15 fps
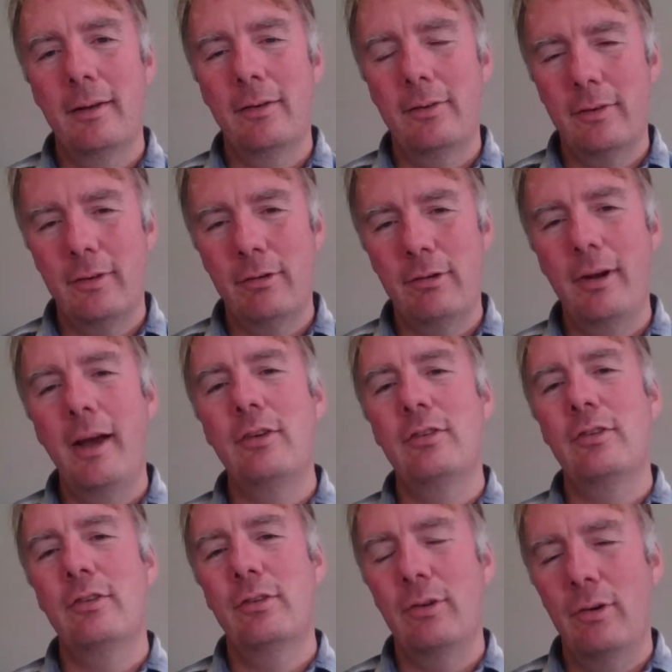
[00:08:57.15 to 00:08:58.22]
It's the
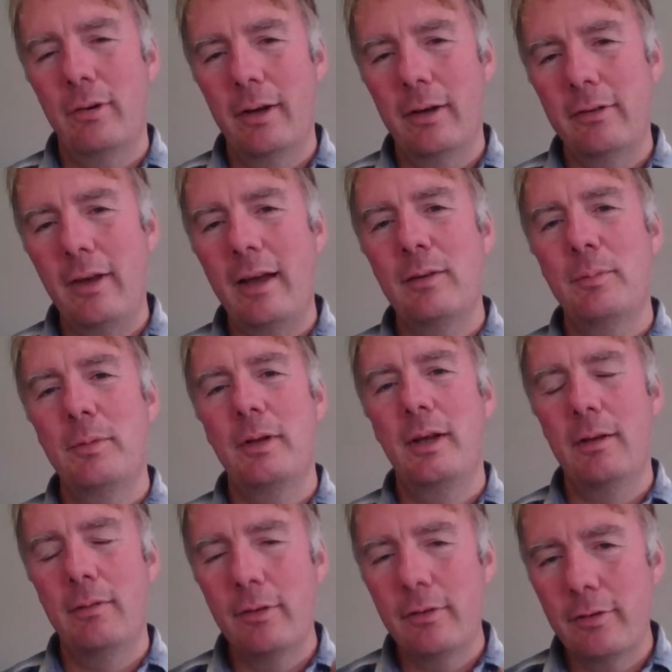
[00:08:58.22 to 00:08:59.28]
creation story. It's Adam and
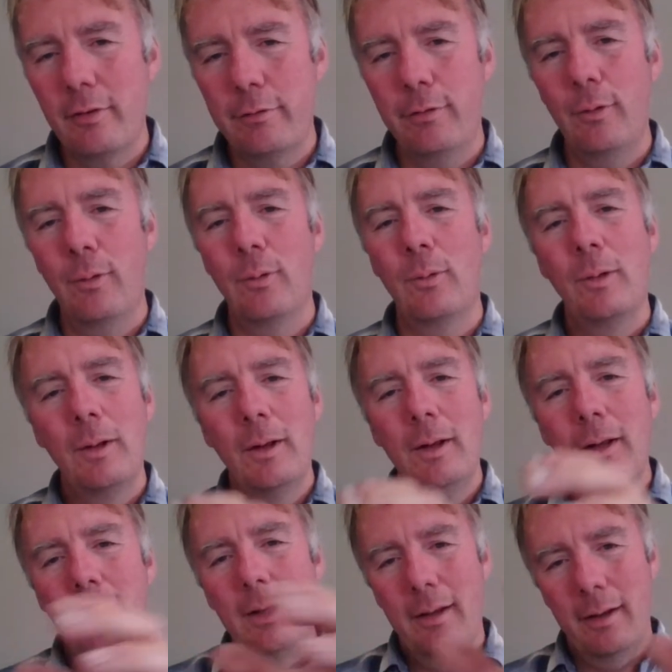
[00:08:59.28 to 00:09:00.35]
Eve. It's the fall.
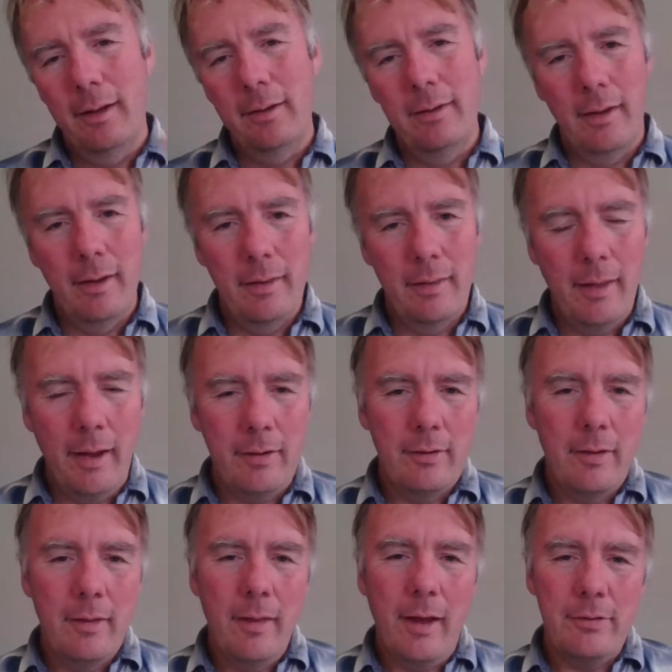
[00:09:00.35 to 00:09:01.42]

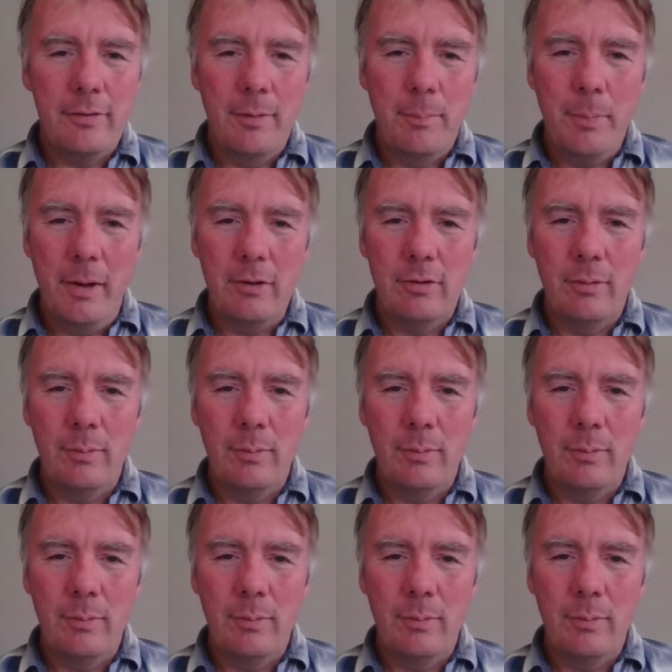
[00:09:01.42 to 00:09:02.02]
That's the picture